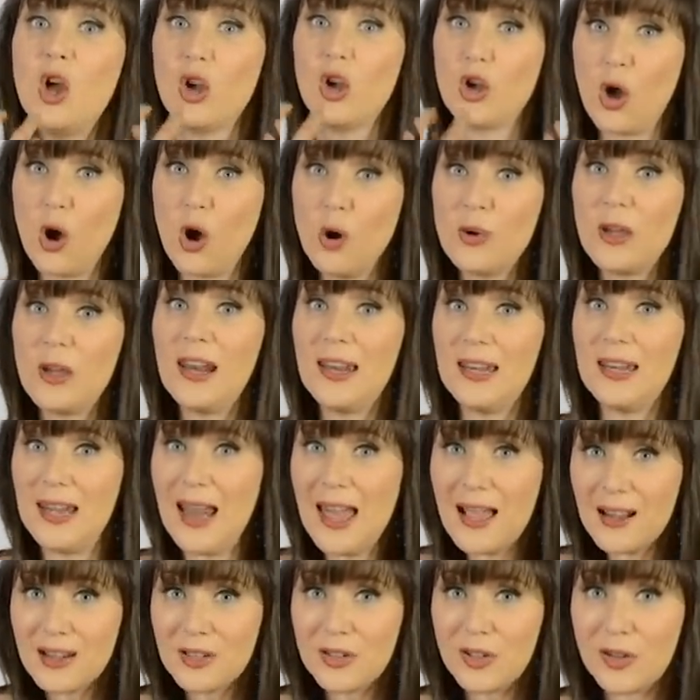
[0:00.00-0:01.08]
coconut
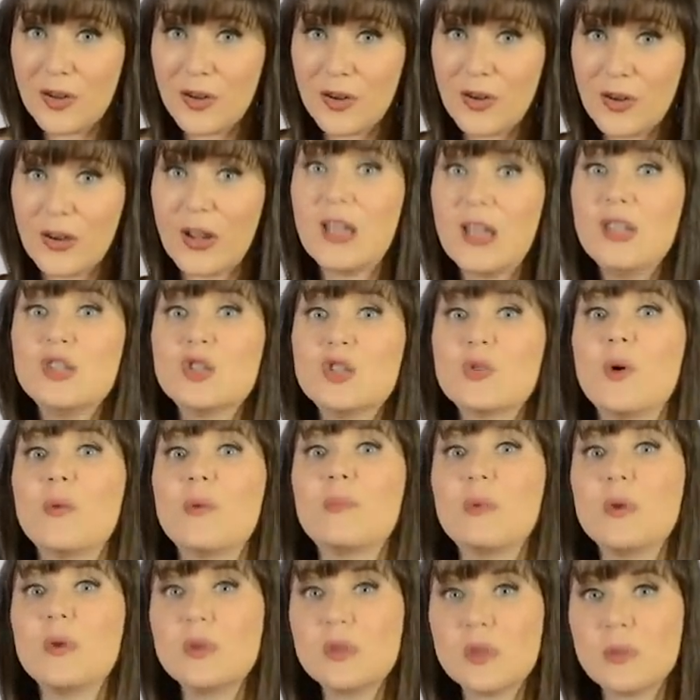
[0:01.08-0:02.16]
nectar into a
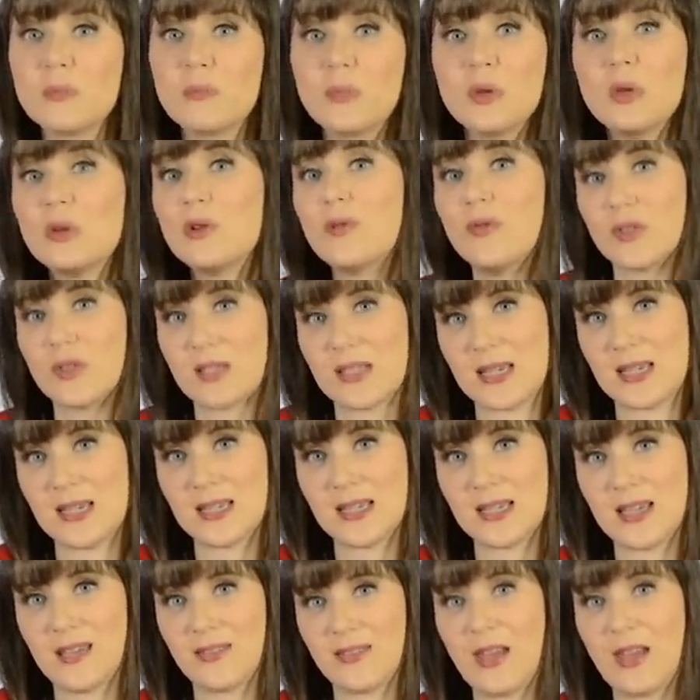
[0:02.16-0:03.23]
beautiful seasoning